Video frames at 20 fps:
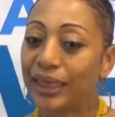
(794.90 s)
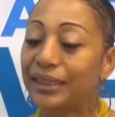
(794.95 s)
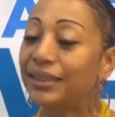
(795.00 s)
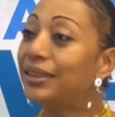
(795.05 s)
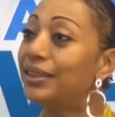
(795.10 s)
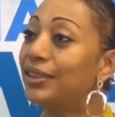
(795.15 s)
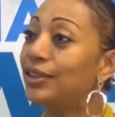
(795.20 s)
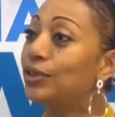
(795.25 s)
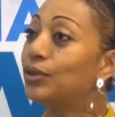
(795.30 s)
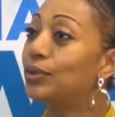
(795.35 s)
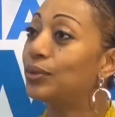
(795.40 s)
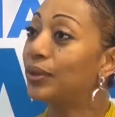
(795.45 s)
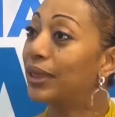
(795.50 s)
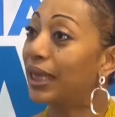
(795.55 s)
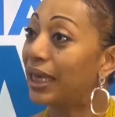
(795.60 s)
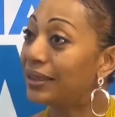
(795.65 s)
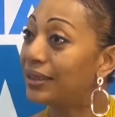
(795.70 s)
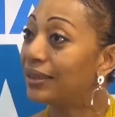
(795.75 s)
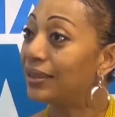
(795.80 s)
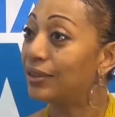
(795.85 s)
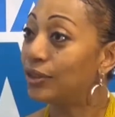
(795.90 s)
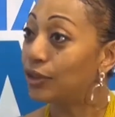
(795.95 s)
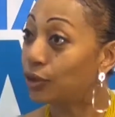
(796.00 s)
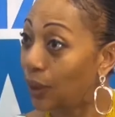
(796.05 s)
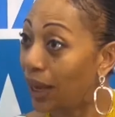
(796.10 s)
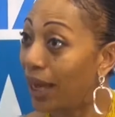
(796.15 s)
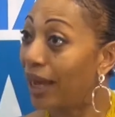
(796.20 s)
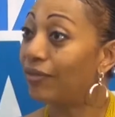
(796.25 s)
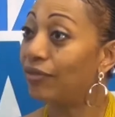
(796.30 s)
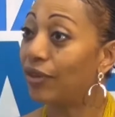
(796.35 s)
us to
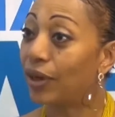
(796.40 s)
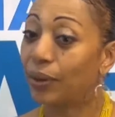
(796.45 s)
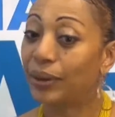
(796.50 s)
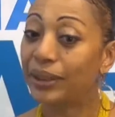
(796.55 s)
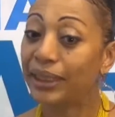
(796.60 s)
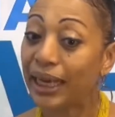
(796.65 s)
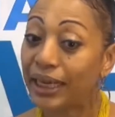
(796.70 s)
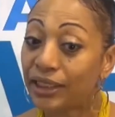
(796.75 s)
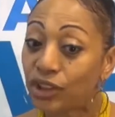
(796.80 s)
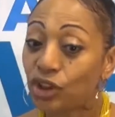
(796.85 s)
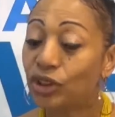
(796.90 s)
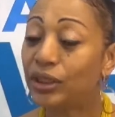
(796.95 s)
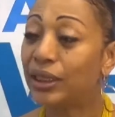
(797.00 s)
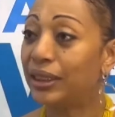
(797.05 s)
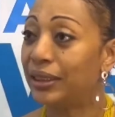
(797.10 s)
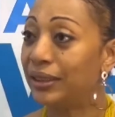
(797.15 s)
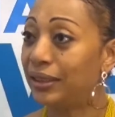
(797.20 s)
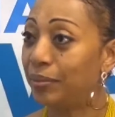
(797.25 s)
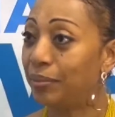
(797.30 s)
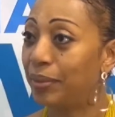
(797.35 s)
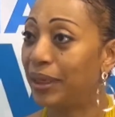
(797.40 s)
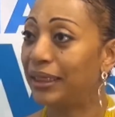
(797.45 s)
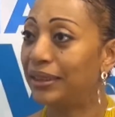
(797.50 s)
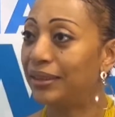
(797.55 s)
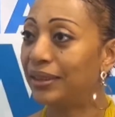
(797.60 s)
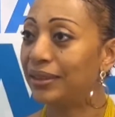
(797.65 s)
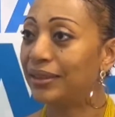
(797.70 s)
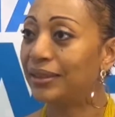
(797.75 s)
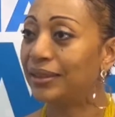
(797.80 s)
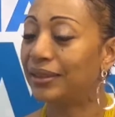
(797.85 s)
have our national
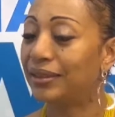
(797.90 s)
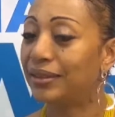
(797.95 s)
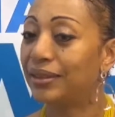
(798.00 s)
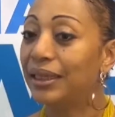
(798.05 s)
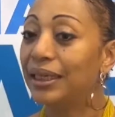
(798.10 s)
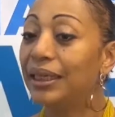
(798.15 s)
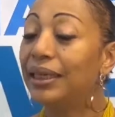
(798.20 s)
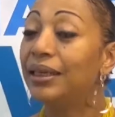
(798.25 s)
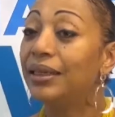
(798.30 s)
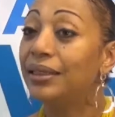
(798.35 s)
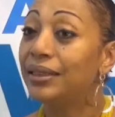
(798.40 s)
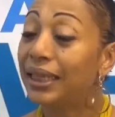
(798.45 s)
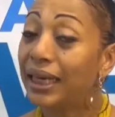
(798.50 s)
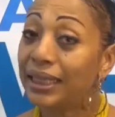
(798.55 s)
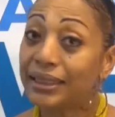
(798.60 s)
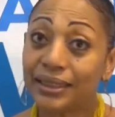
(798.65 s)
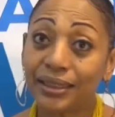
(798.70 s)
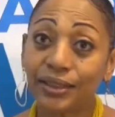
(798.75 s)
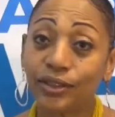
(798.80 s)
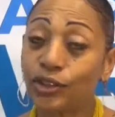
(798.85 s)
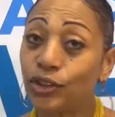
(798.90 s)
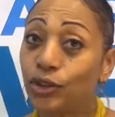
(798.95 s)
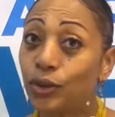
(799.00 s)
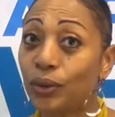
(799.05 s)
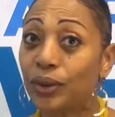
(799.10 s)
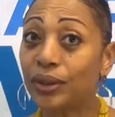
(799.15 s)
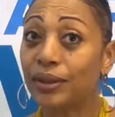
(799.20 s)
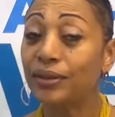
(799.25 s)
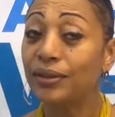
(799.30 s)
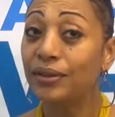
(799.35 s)
independence. Yes, it
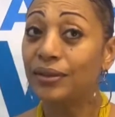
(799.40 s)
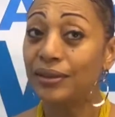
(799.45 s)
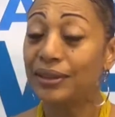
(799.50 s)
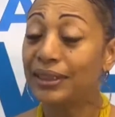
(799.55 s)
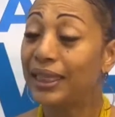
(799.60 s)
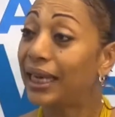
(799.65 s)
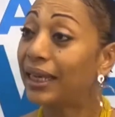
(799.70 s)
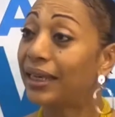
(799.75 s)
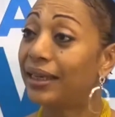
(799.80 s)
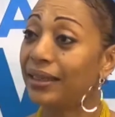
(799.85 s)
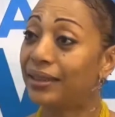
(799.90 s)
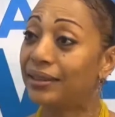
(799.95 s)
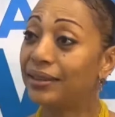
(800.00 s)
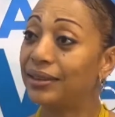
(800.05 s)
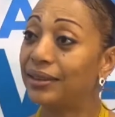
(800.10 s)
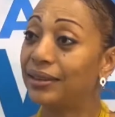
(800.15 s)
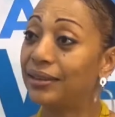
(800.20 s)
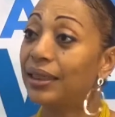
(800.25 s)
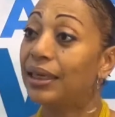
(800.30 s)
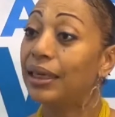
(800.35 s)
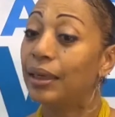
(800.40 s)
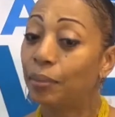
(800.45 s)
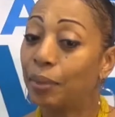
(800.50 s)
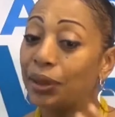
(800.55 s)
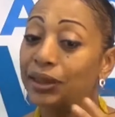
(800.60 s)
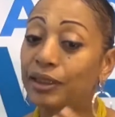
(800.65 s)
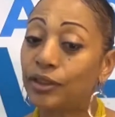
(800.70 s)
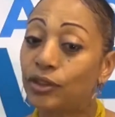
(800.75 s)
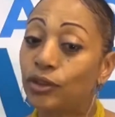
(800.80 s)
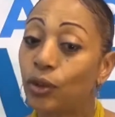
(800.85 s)
took decades,
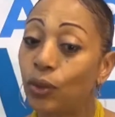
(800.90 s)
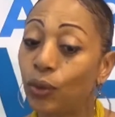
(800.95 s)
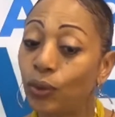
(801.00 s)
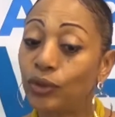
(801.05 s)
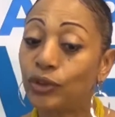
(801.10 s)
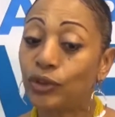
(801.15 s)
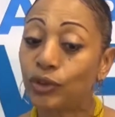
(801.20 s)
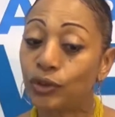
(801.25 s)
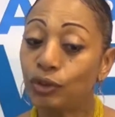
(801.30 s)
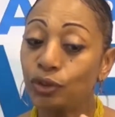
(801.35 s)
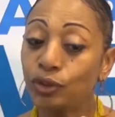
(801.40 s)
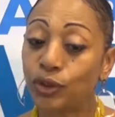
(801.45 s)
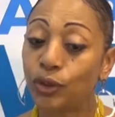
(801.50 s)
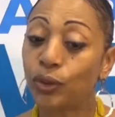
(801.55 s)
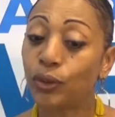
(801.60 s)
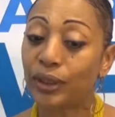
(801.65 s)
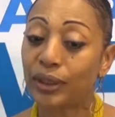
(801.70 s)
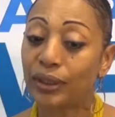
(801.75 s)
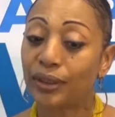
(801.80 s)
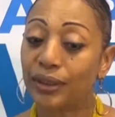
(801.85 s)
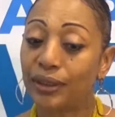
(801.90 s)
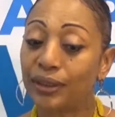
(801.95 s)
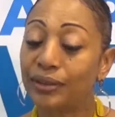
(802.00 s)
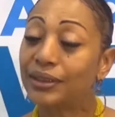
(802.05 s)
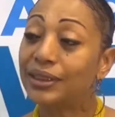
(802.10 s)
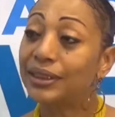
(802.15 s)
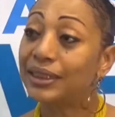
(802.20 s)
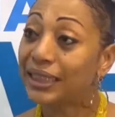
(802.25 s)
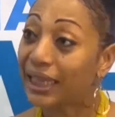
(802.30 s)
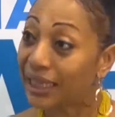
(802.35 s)
but it also took
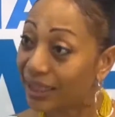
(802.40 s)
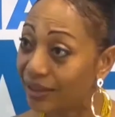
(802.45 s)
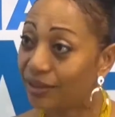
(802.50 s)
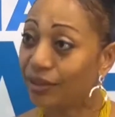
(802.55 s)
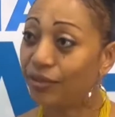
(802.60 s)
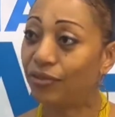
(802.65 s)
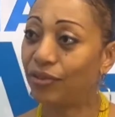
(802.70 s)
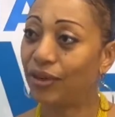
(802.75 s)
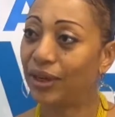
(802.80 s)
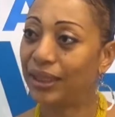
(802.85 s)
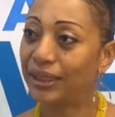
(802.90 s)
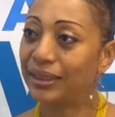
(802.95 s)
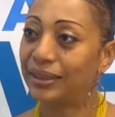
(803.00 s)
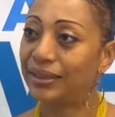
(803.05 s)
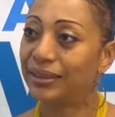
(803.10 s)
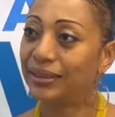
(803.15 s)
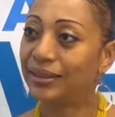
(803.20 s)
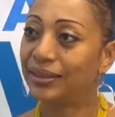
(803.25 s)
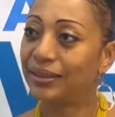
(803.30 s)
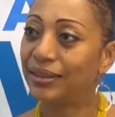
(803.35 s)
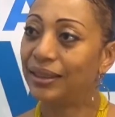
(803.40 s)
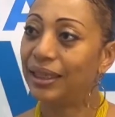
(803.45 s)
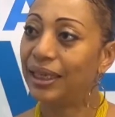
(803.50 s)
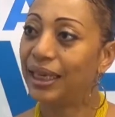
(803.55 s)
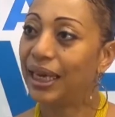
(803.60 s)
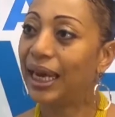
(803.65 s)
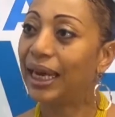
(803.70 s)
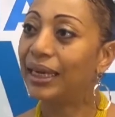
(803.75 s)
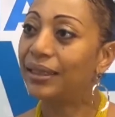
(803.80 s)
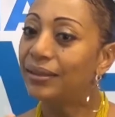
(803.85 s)
sacrifice
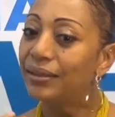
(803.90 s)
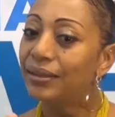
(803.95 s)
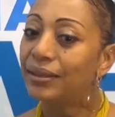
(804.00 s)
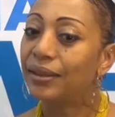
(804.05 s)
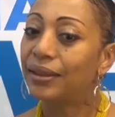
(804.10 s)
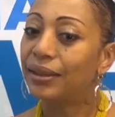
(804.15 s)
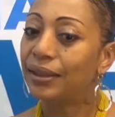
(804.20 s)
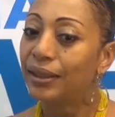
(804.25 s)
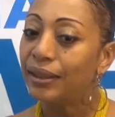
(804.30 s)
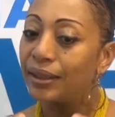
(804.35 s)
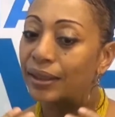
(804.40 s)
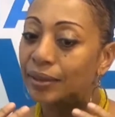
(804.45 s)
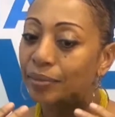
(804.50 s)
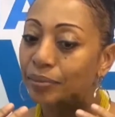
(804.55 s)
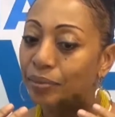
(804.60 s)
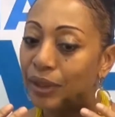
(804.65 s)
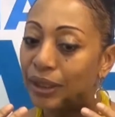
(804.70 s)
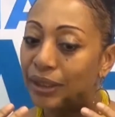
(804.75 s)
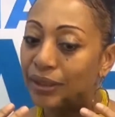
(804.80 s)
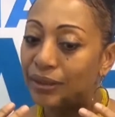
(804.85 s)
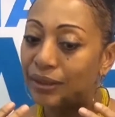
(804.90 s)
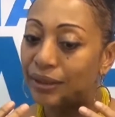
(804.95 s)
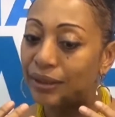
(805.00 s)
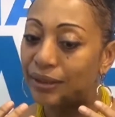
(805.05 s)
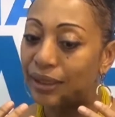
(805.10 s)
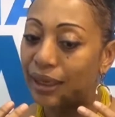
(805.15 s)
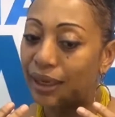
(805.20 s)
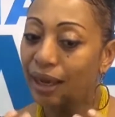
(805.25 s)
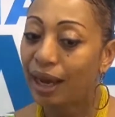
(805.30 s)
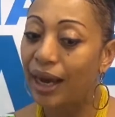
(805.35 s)
and
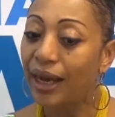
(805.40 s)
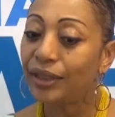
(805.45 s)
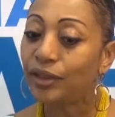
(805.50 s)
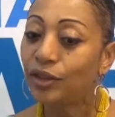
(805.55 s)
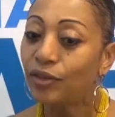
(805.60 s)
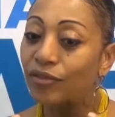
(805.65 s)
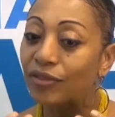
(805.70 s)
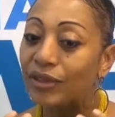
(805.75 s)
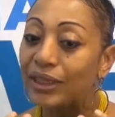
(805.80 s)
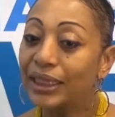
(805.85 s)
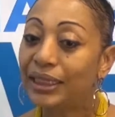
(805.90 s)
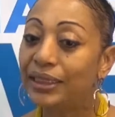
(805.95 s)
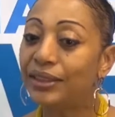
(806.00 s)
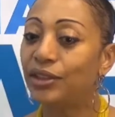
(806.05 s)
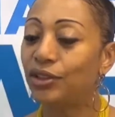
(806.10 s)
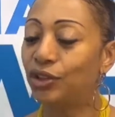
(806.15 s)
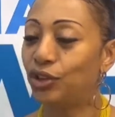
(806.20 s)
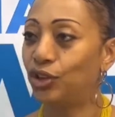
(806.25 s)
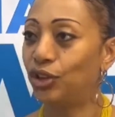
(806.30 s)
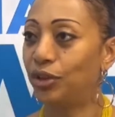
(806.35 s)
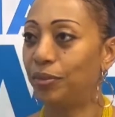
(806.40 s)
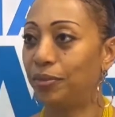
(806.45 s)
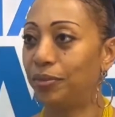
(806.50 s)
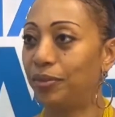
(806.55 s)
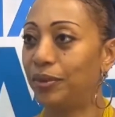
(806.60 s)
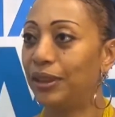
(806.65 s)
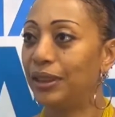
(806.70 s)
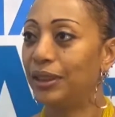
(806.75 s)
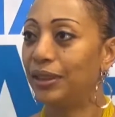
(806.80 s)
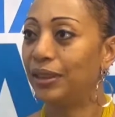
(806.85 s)
the kind of leadership
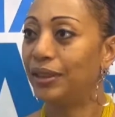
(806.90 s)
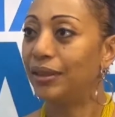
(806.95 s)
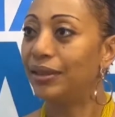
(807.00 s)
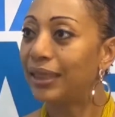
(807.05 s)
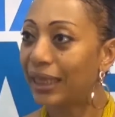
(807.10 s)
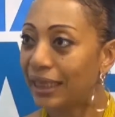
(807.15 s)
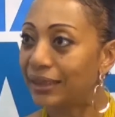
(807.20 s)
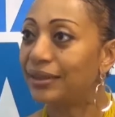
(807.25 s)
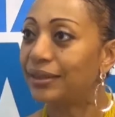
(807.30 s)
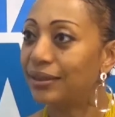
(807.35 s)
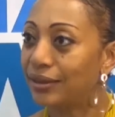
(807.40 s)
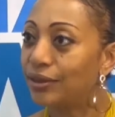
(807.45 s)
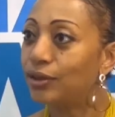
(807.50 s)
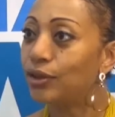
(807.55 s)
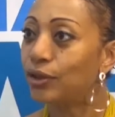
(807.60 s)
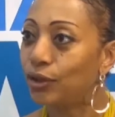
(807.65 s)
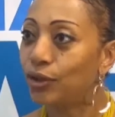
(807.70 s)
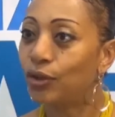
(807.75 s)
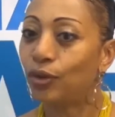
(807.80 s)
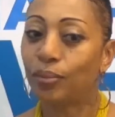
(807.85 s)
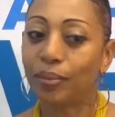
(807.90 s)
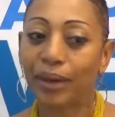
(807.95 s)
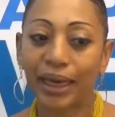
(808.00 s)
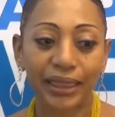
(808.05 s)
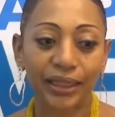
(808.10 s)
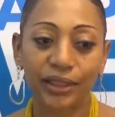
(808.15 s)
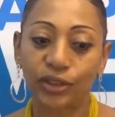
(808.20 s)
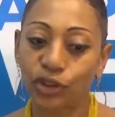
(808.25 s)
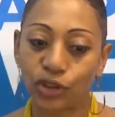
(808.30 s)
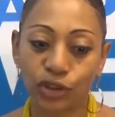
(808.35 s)
that
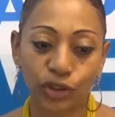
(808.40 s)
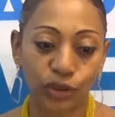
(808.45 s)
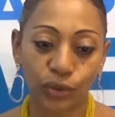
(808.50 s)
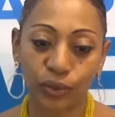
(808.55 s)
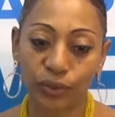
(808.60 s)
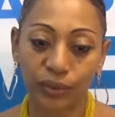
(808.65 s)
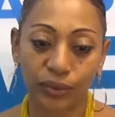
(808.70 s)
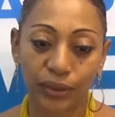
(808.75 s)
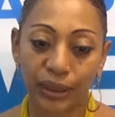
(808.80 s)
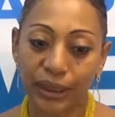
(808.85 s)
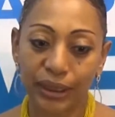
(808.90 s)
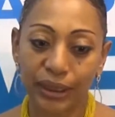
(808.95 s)
managed to